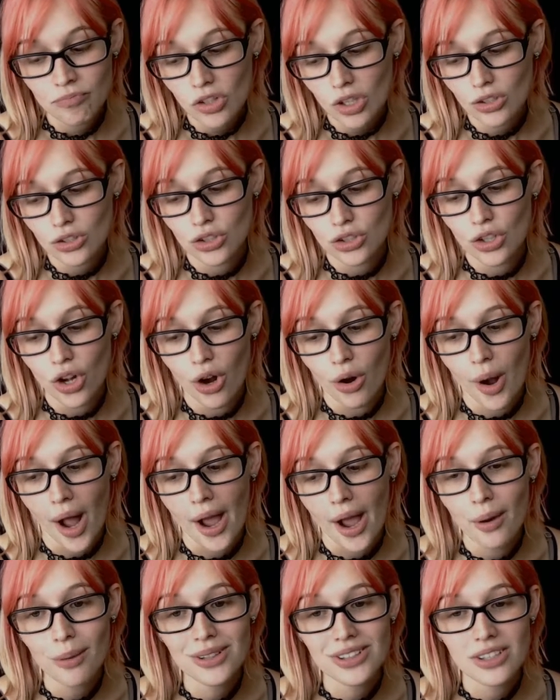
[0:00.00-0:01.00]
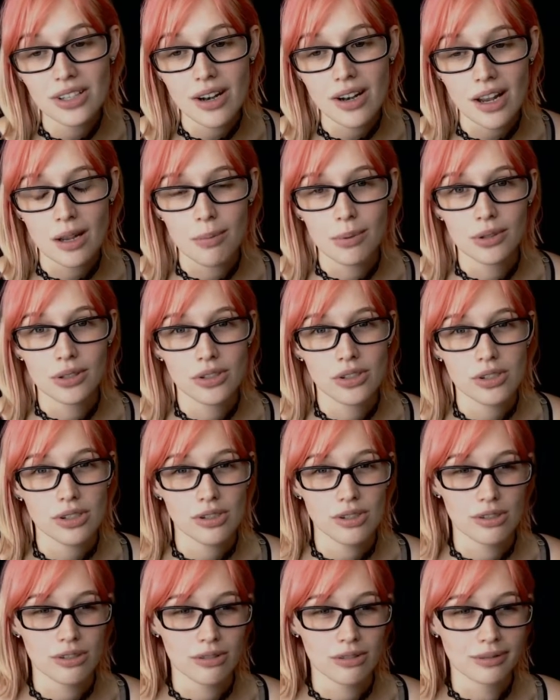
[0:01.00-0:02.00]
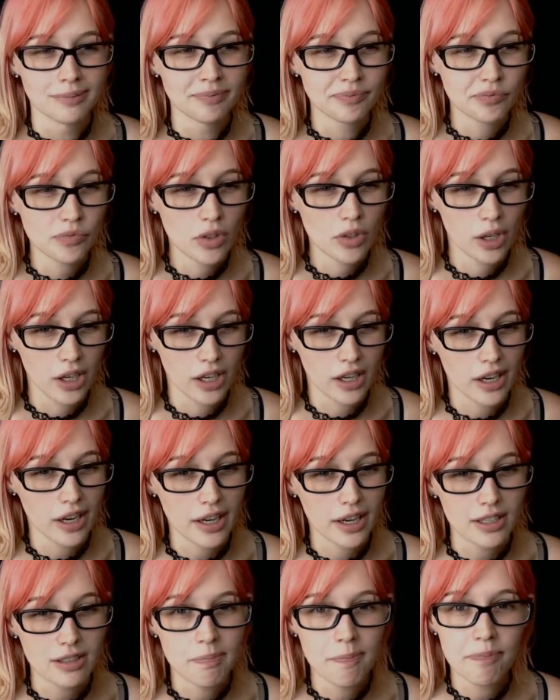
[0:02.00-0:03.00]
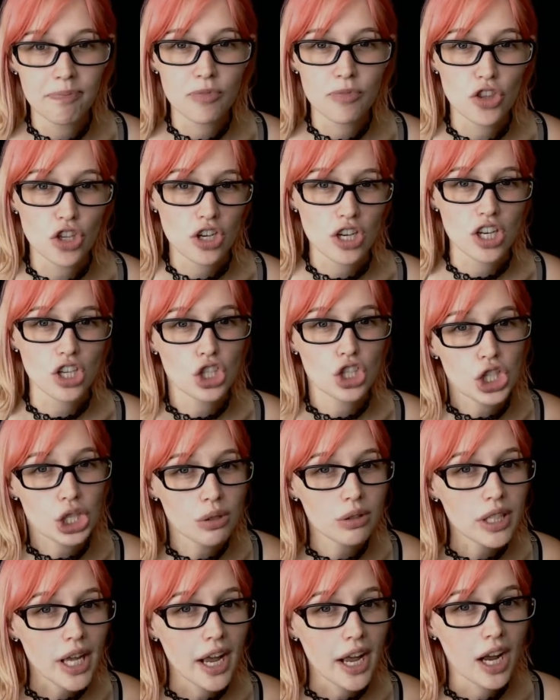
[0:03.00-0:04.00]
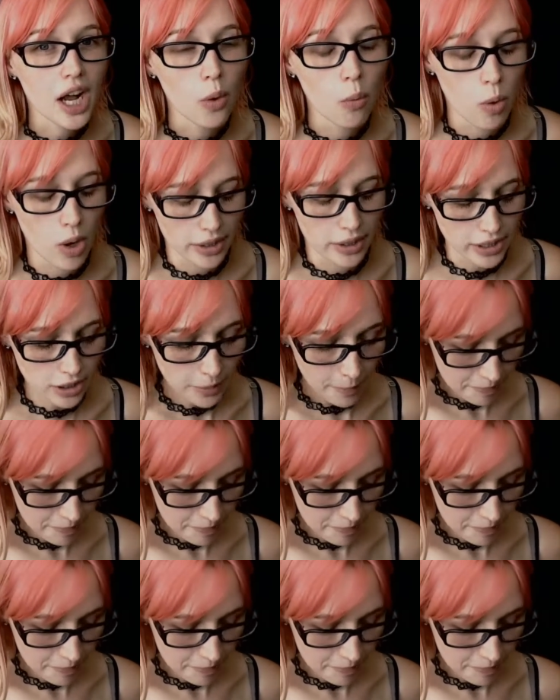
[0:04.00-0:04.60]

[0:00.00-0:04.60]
So I wasn't able to get 32 like I wanted,